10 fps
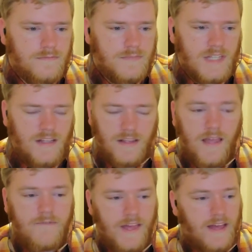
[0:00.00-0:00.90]
I
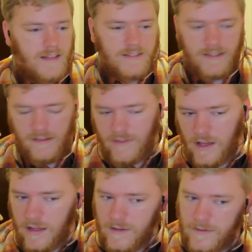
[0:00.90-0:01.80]
love that. I love the
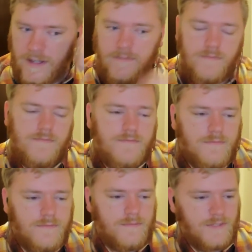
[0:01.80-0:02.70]
hologram.
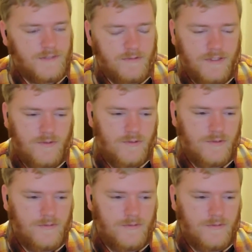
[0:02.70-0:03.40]
It's really cool.